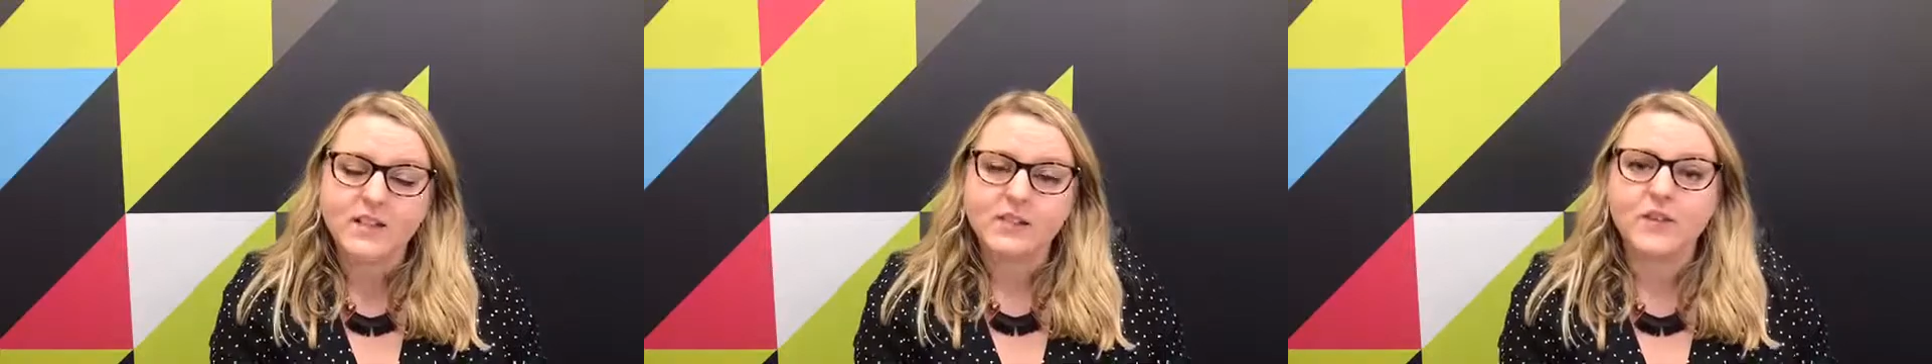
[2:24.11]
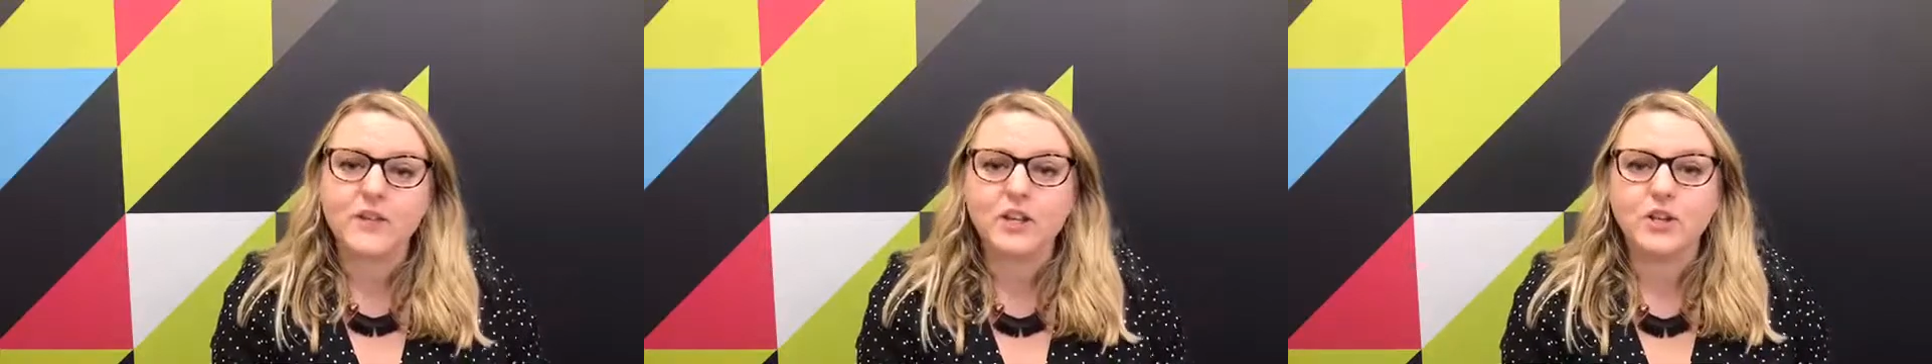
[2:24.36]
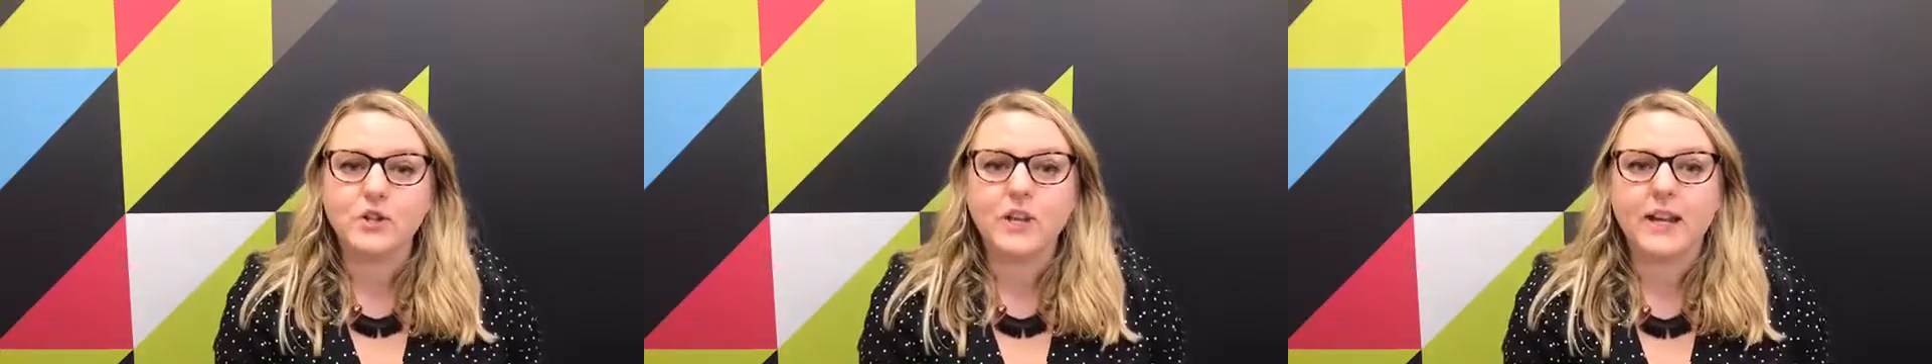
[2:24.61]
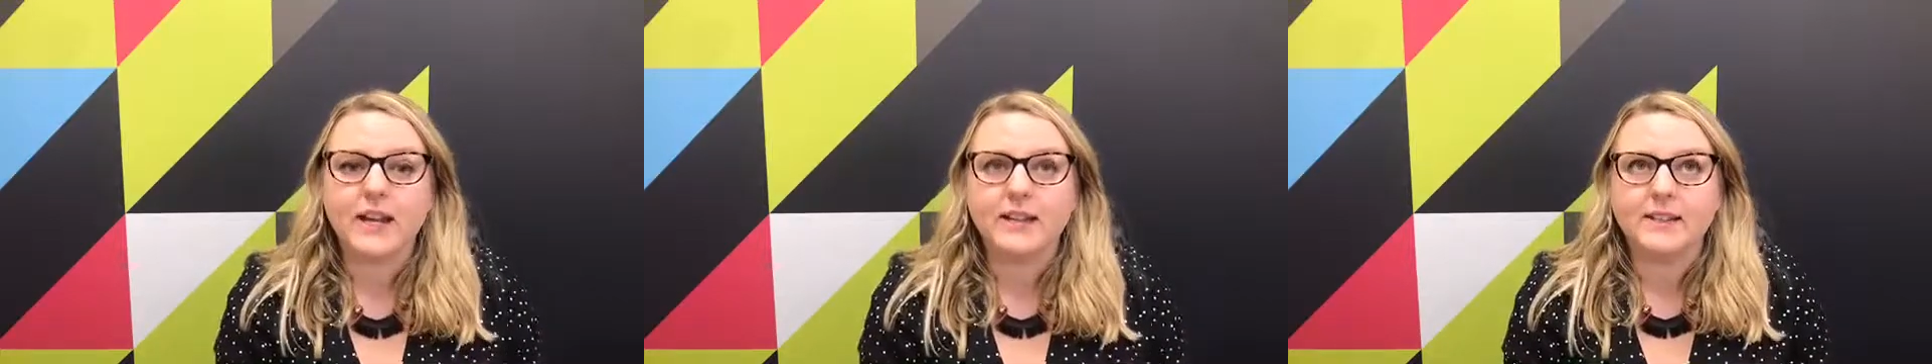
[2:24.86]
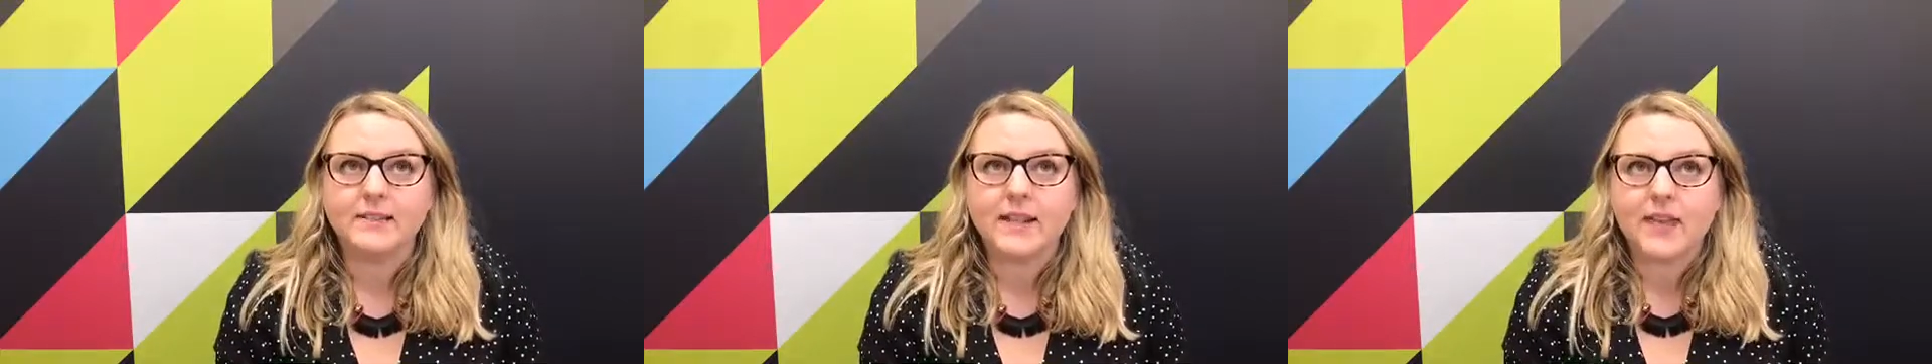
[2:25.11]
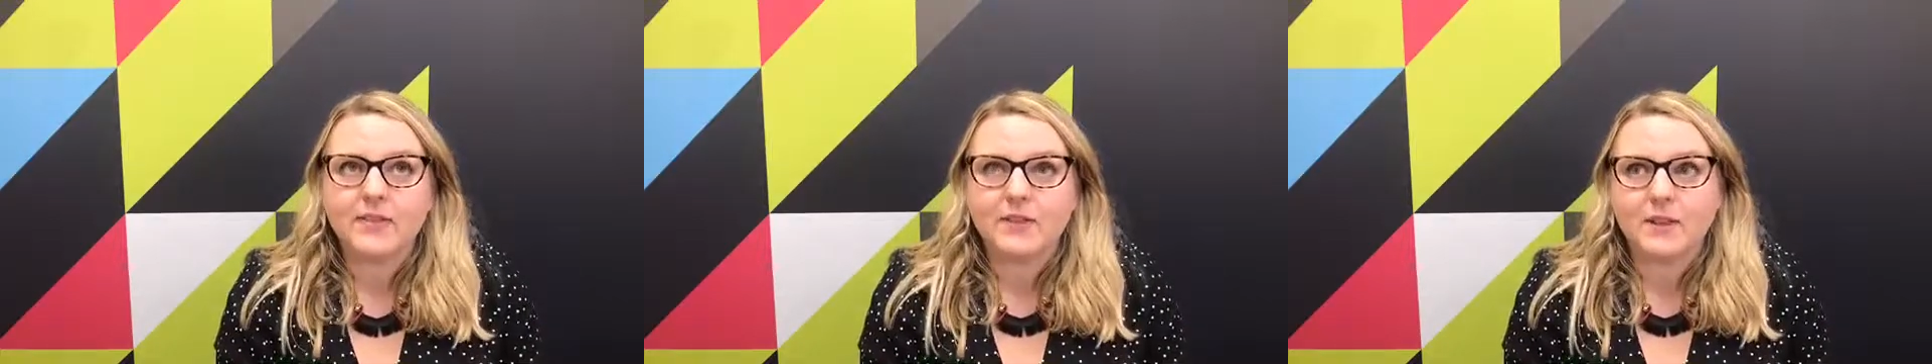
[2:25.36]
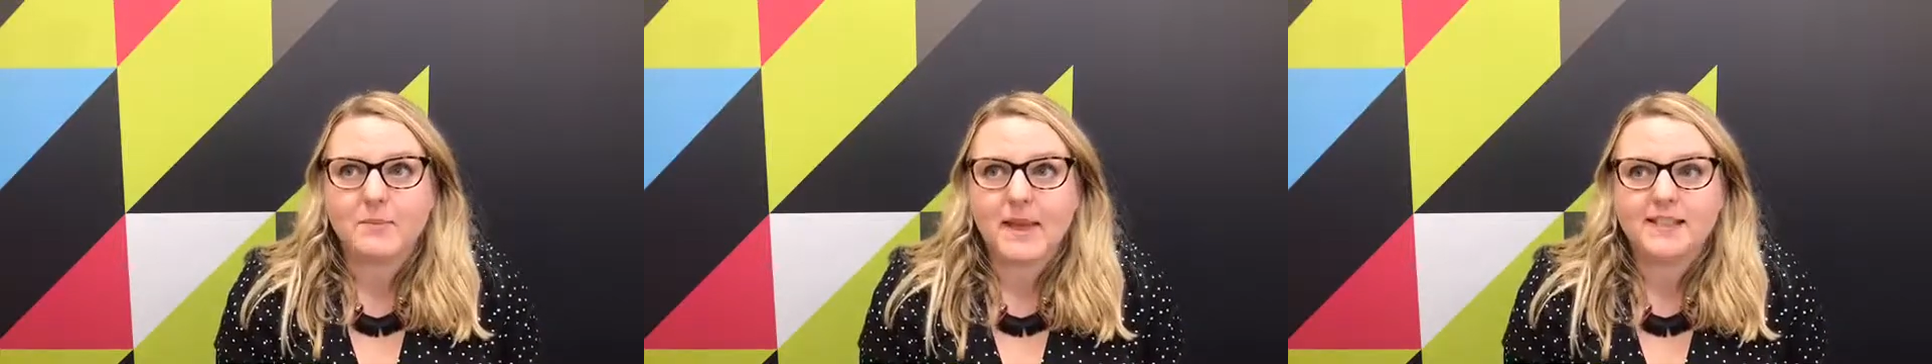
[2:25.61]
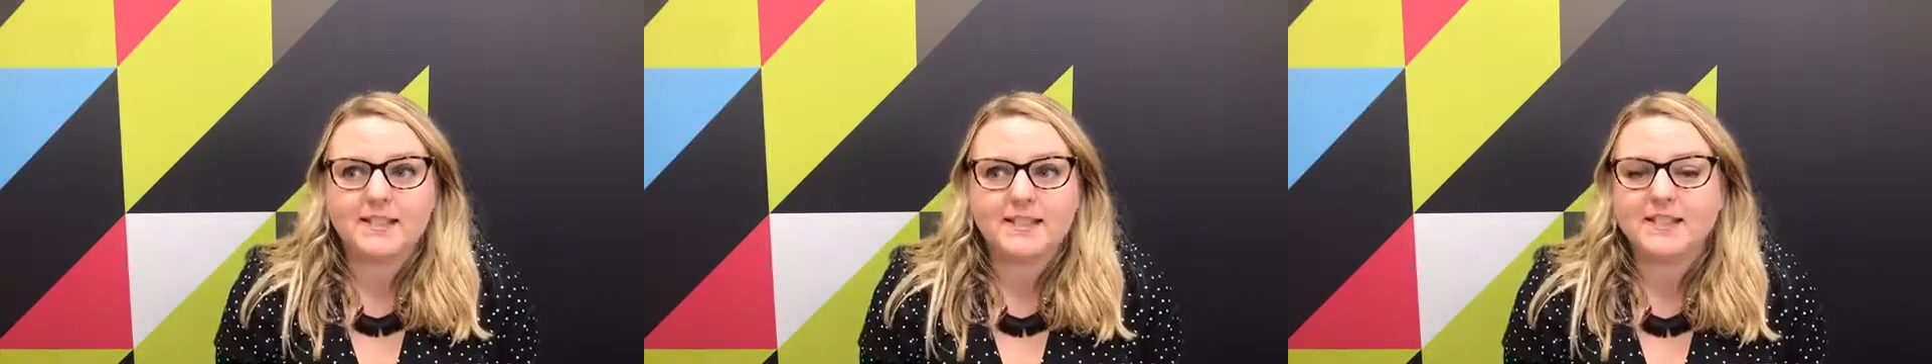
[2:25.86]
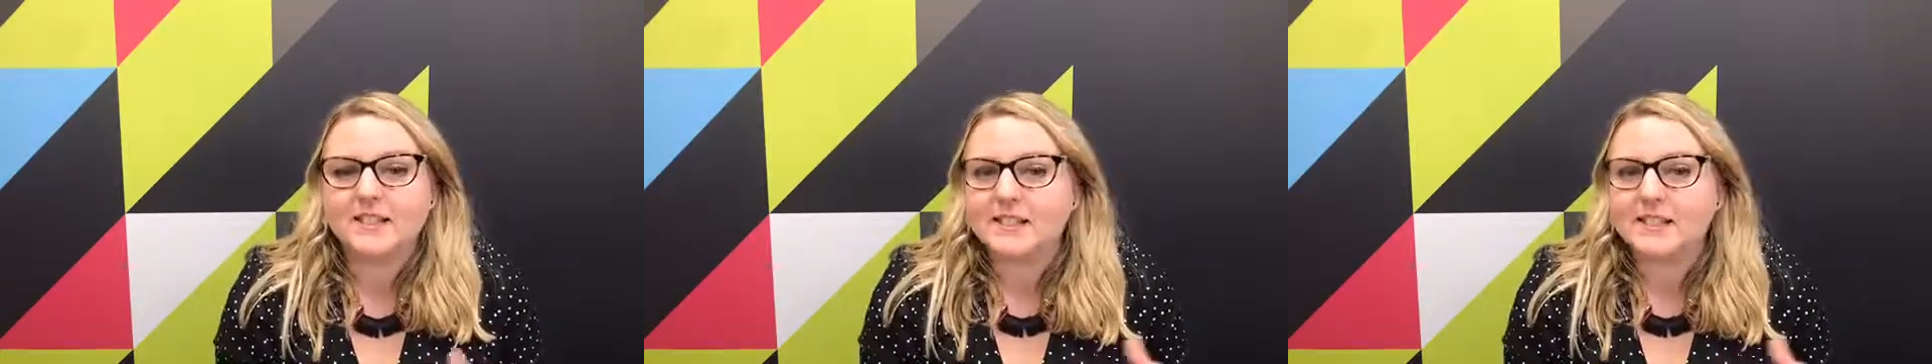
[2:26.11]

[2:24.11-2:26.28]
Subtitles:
so that you can get the best